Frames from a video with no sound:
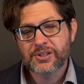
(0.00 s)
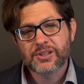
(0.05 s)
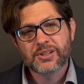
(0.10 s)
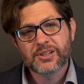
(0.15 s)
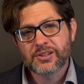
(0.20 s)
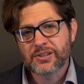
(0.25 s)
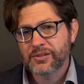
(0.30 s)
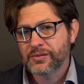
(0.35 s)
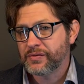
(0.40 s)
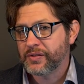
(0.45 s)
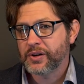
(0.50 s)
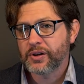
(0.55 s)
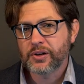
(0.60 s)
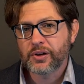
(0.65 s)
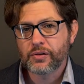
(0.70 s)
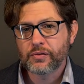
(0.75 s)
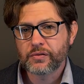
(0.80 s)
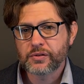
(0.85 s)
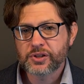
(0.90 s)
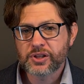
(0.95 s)
This is very
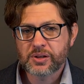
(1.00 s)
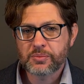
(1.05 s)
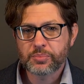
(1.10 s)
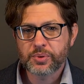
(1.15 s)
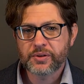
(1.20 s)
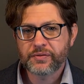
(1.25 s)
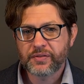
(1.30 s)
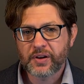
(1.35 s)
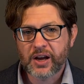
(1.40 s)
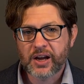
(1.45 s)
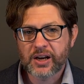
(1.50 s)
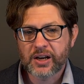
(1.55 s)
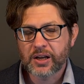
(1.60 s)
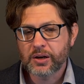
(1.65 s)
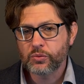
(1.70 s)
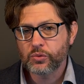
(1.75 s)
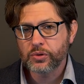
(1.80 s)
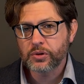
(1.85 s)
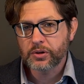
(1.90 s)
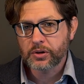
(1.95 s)
oversimplified, and
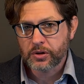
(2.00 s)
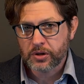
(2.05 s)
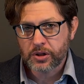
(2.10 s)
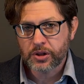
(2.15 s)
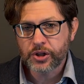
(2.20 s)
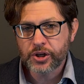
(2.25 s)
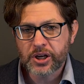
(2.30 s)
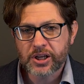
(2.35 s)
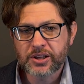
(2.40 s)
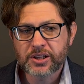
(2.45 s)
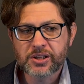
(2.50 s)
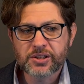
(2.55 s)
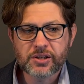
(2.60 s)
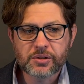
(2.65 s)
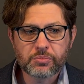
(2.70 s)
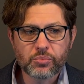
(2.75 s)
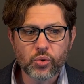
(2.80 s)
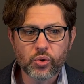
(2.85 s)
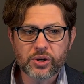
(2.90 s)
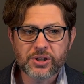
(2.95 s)
we're going to look at this in
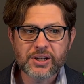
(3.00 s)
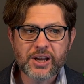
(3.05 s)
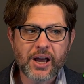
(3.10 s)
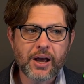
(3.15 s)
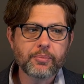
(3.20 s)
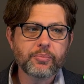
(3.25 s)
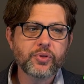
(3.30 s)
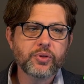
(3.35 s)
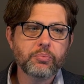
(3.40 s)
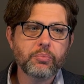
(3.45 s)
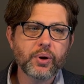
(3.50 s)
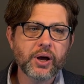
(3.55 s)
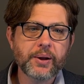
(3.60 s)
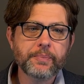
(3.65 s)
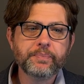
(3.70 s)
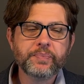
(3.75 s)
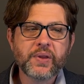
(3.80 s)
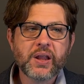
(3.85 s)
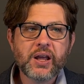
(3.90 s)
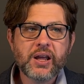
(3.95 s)
more depth, but
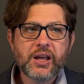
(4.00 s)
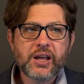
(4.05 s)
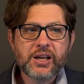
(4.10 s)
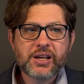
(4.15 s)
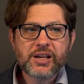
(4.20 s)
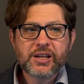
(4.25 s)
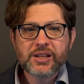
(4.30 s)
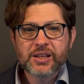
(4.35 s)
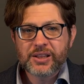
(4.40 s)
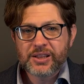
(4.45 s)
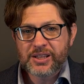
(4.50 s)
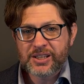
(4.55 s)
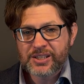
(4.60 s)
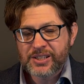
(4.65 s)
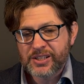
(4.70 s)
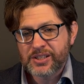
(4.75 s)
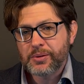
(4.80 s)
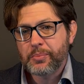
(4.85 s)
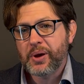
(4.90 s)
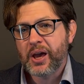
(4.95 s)
this
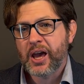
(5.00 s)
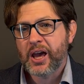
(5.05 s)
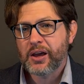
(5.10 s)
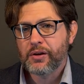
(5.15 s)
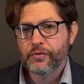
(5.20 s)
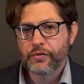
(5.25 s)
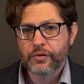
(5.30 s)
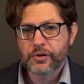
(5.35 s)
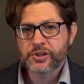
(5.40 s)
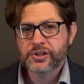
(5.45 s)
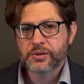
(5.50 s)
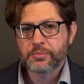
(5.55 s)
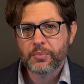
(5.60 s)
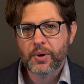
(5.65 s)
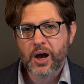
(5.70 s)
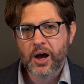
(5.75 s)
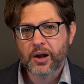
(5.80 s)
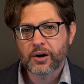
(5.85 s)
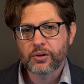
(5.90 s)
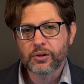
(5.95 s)
is a behaviorist
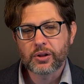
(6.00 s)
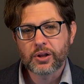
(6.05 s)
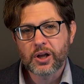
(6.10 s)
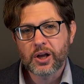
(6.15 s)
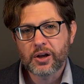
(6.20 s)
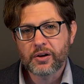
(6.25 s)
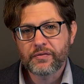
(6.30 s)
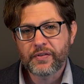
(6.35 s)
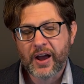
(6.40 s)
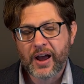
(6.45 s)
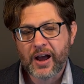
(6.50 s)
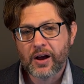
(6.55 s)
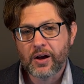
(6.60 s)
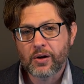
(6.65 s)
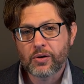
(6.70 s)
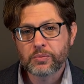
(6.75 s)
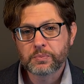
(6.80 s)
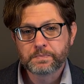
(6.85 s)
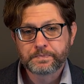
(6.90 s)
model of how